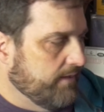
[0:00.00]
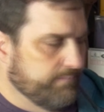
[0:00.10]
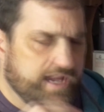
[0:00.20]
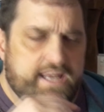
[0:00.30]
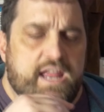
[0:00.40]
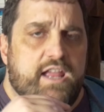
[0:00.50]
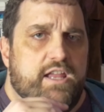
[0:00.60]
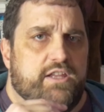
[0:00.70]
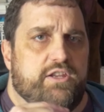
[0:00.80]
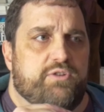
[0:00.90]
but
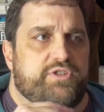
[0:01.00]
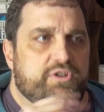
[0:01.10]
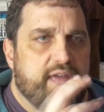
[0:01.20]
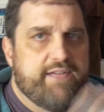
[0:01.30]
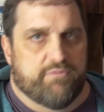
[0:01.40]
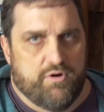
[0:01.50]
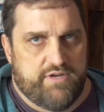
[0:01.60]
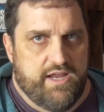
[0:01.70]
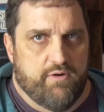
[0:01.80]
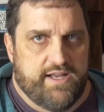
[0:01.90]
you do have
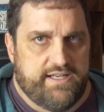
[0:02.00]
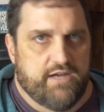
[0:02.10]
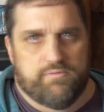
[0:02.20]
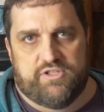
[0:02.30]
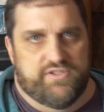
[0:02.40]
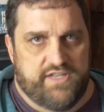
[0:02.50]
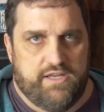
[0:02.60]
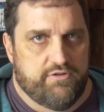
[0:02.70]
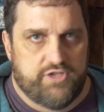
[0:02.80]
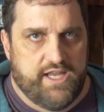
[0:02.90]
rodeo on here which is a
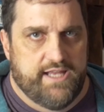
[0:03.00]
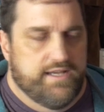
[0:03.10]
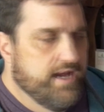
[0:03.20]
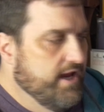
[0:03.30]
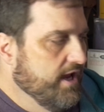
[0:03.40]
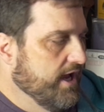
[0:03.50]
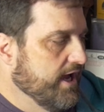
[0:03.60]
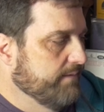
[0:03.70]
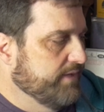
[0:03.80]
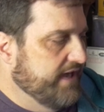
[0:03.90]
huge hit
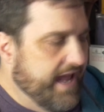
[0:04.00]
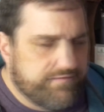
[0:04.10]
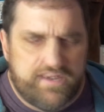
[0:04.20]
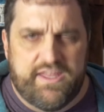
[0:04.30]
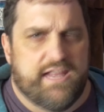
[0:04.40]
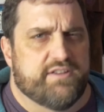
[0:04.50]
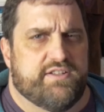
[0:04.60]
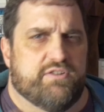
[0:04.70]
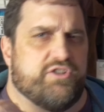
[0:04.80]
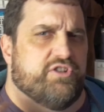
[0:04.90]
uh, but everything else
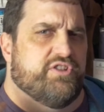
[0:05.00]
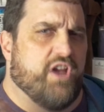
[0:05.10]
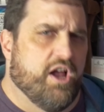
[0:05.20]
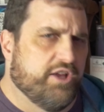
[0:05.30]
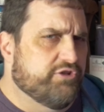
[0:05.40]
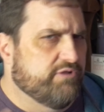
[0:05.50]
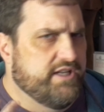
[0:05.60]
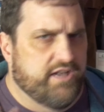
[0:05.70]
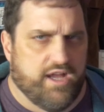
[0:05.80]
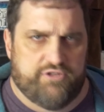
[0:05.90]
there's just
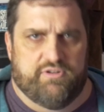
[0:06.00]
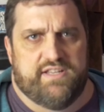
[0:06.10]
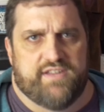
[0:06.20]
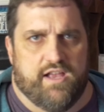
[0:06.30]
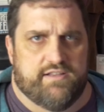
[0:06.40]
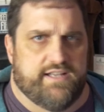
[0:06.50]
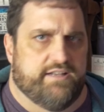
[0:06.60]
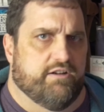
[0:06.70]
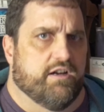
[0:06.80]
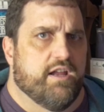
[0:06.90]
country country songs
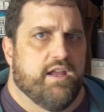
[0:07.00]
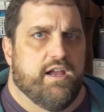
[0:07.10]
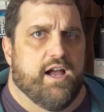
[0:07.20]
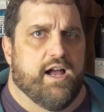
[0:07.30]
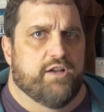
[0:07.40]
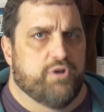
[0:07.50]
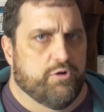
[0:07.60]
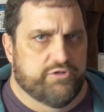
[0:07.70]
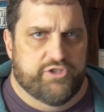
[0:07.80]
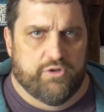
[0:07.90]
on her uh,
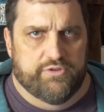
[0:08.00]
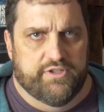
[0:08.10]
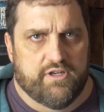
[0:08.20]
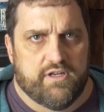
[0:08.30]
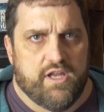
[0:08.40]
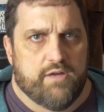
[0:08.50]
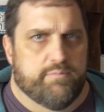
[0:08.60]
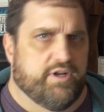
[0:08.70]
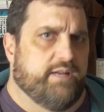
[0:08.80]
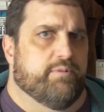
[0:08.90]
cold shoulder
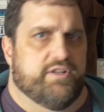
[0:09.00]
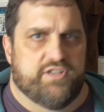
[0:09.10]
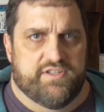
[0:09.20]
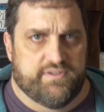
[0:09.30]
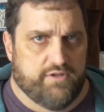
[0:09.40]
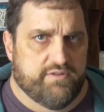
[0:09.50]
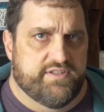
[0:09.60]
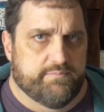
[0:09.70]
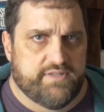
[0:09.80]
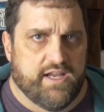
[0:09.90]
burning bridges
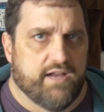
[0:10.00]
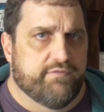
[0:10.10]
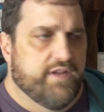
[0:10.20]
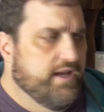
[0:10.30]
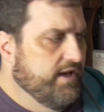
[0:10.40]
lonesome dove